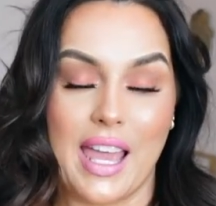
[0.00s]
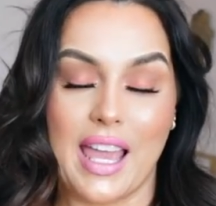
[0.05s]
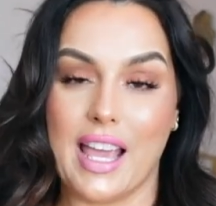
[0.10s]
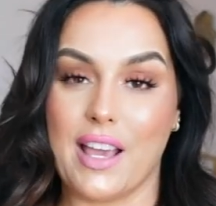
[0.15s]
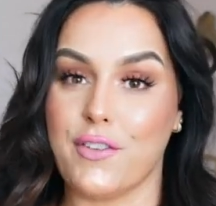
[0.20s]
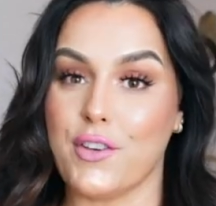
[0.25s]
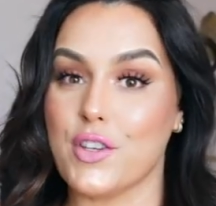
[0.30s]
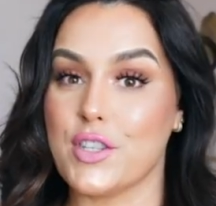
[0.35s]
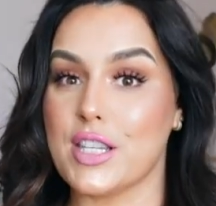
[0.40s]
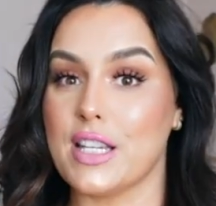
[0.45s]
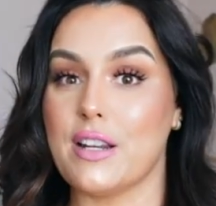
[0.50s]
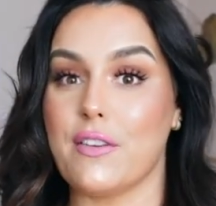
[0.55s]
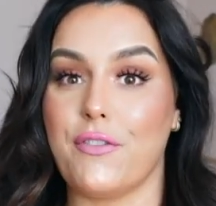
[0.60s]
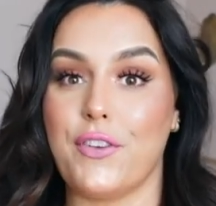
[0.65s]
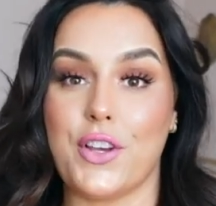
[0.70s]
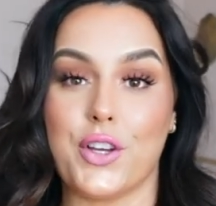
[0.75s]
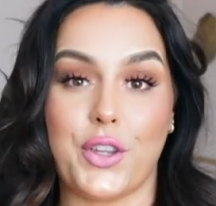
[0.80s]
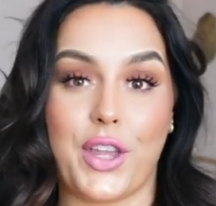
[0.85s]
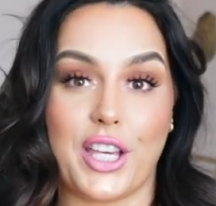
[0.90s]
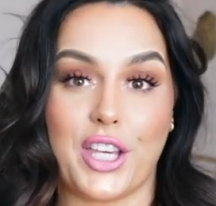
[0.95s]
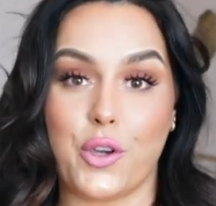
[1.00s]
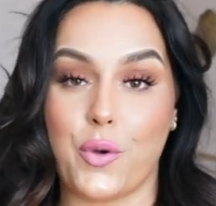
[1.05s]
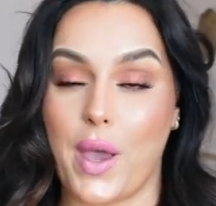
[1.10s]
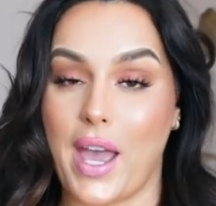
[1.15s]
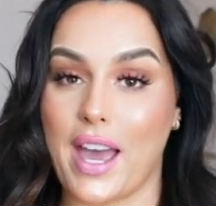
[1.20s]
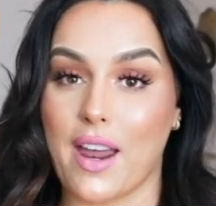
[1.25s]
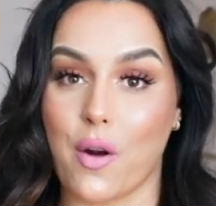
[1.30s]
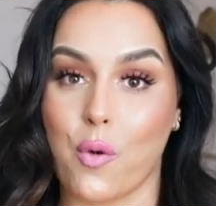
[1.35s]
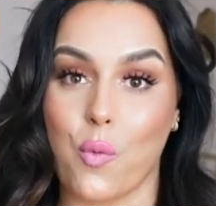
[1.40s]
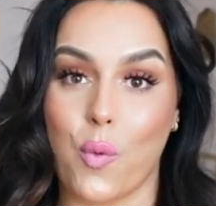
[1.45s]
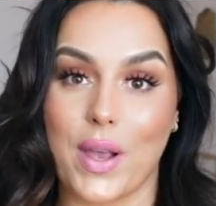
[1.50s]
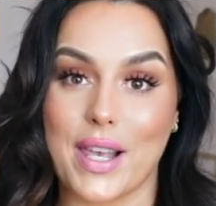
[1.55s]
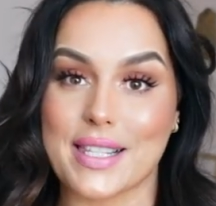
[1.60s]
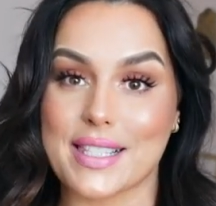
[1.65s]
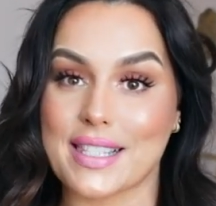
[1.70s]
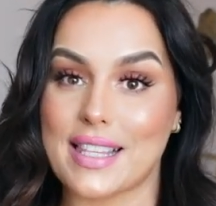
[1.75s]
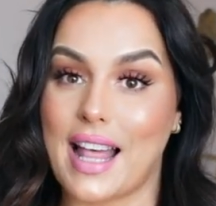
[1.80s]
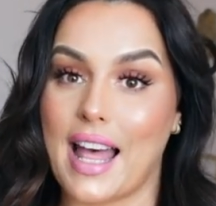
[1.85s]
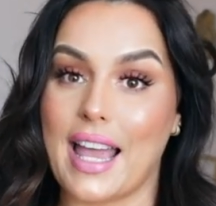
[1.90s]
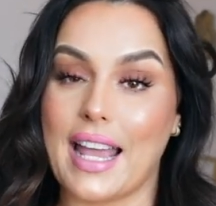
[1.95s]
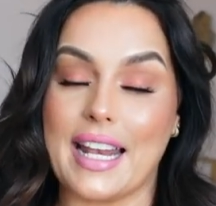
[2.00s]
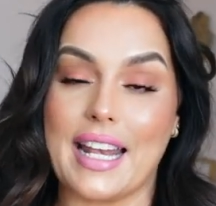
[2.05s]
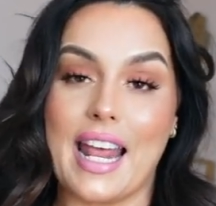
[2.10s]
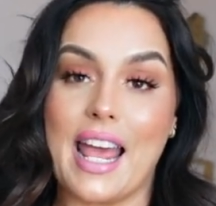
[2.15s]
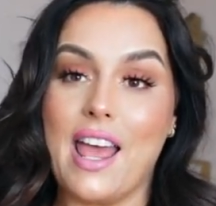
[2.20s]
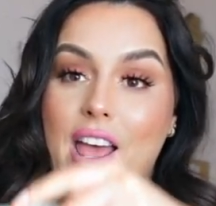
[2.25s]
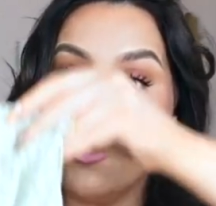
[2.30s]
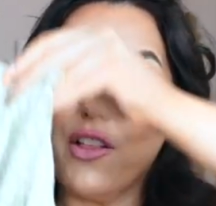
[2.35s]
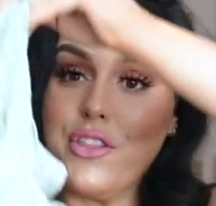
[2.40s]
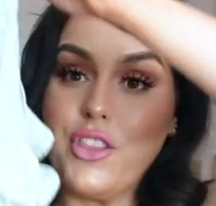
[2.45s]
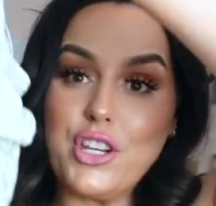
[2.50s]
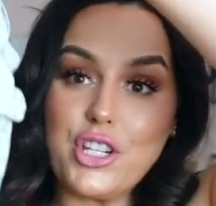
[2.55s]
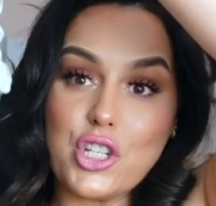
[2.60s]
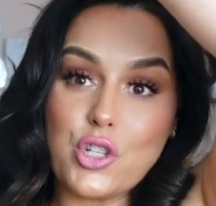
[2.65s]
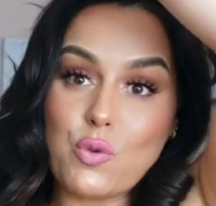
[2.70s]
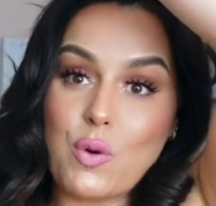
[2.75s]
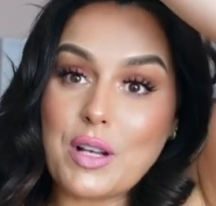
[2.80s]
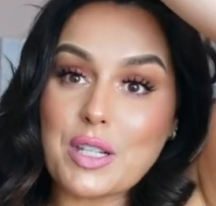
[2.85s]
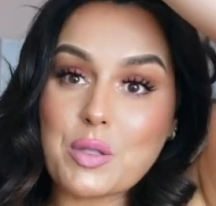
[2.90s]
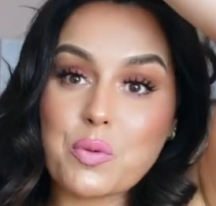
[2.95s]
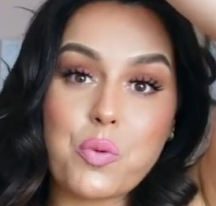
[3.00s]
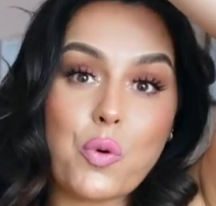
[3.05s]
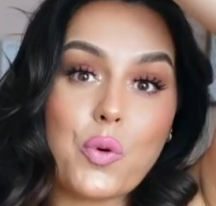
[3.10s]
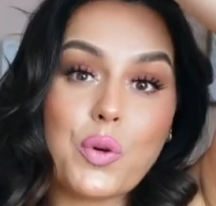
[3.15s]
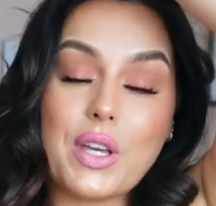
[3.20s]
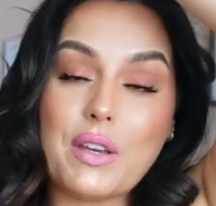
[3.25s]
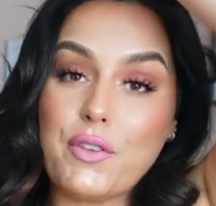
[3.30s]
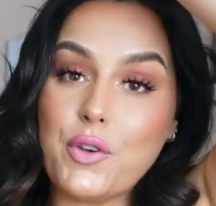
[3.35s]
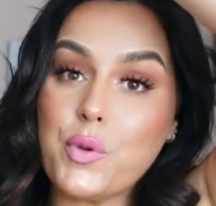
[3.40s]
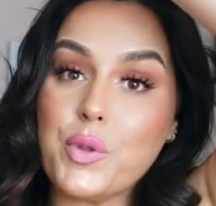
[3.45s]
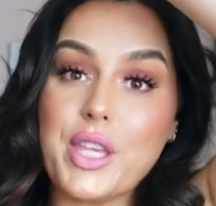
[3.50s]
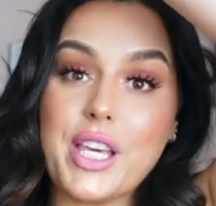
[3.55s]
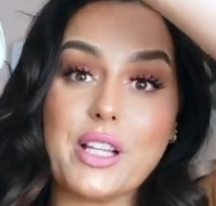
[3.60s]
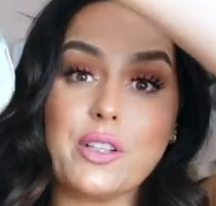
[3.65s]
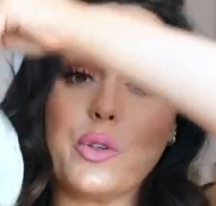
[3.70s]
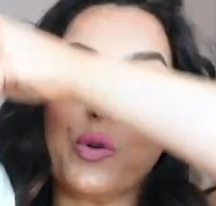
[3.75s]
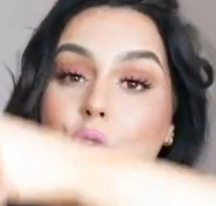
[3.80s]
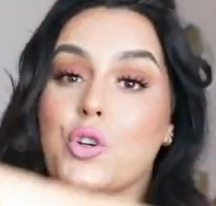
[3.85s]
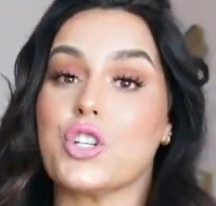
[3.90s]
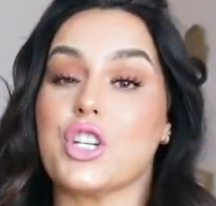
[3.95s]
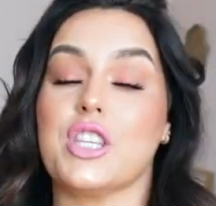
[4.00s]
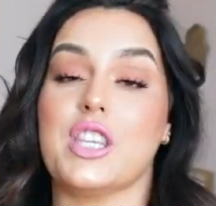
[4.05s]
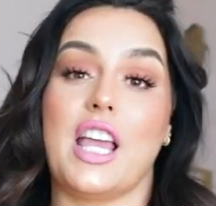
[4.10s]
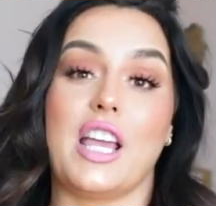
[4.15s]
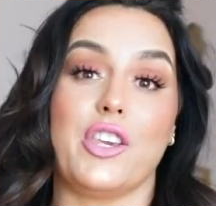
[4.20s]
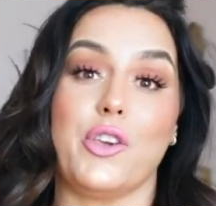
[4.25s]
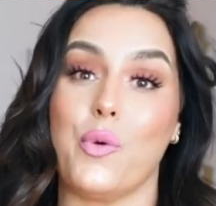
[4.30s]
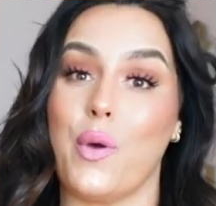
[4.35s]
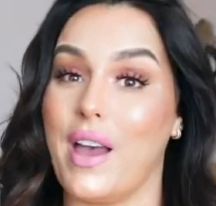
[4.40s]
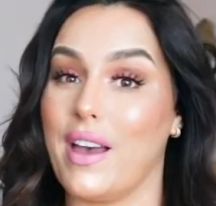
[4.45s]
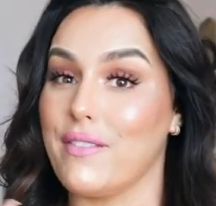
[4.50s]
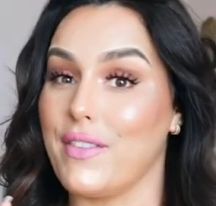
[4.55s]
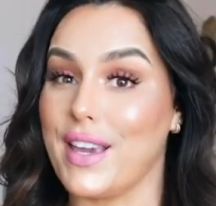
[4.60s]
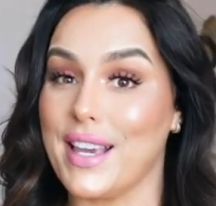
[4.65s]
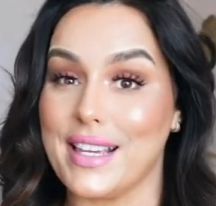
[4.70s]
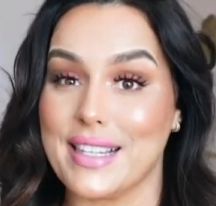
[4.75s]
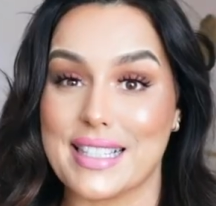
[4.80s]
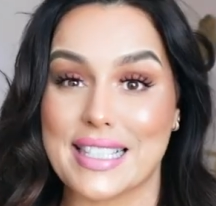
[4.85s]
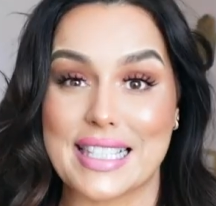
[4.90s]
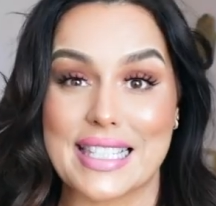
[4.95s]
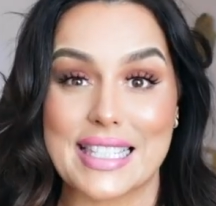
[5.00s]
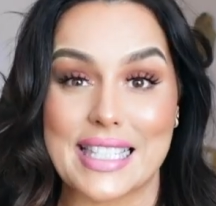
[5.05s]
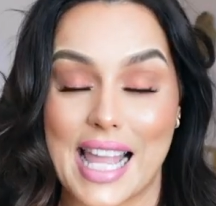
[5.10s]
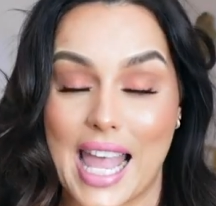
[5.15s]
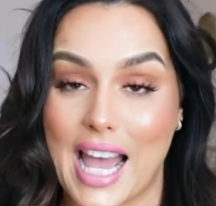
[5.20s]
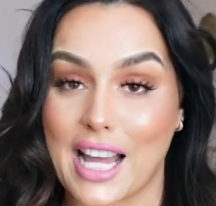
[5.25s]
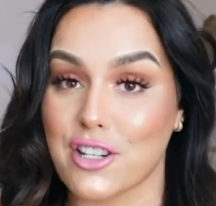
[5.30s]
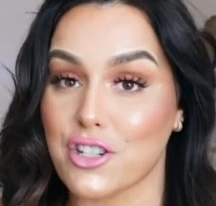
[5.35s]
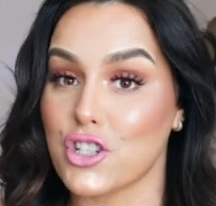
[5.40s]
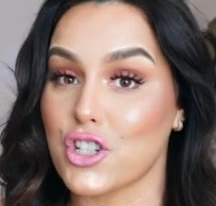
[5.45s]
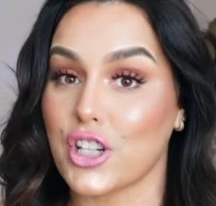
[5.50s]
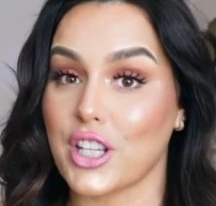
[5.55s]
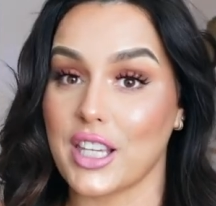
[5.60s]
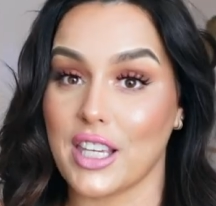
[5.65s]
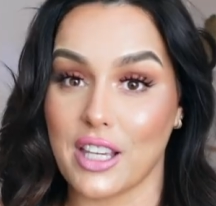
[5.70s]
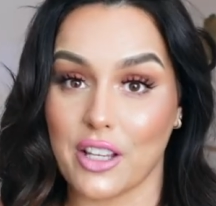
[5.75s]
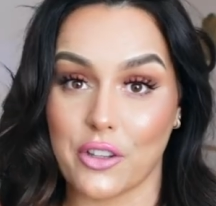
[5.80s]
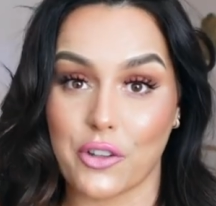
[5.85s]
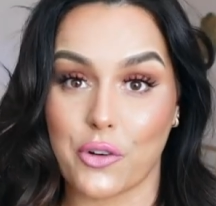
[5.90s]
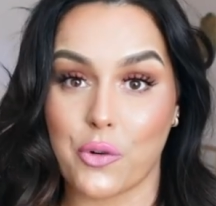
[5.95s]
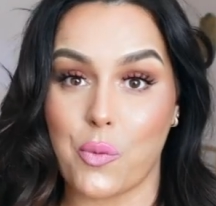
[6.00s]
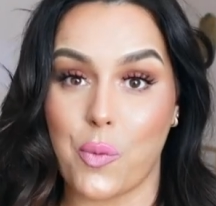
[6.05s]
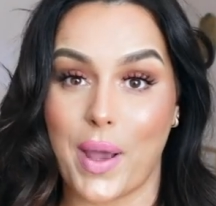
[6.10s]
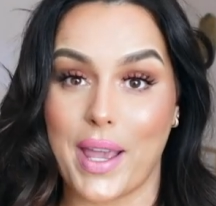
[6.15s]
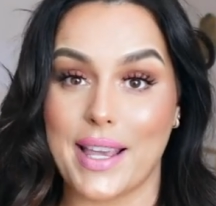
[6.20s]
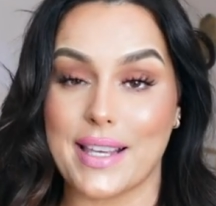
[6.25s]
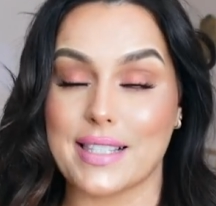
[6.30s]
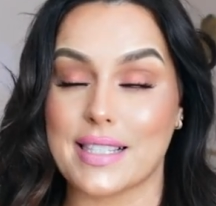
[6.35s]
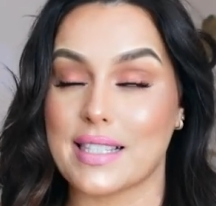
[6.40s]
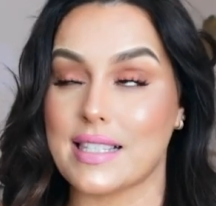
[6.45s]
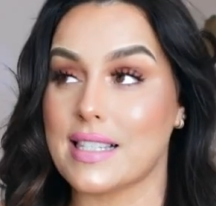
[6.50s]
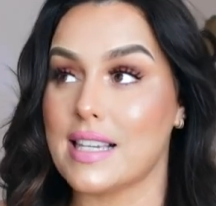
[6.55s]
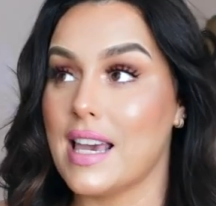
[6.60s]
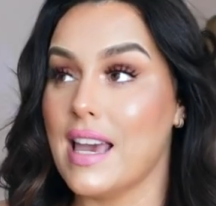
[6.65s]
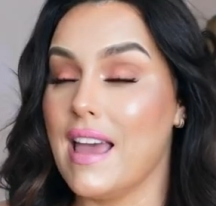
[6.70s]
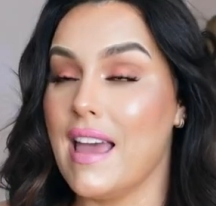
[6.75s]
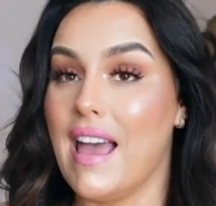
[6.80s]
If you didn't feel like you had a waistline, this dress will give you the illusion that you have a snatched killer waist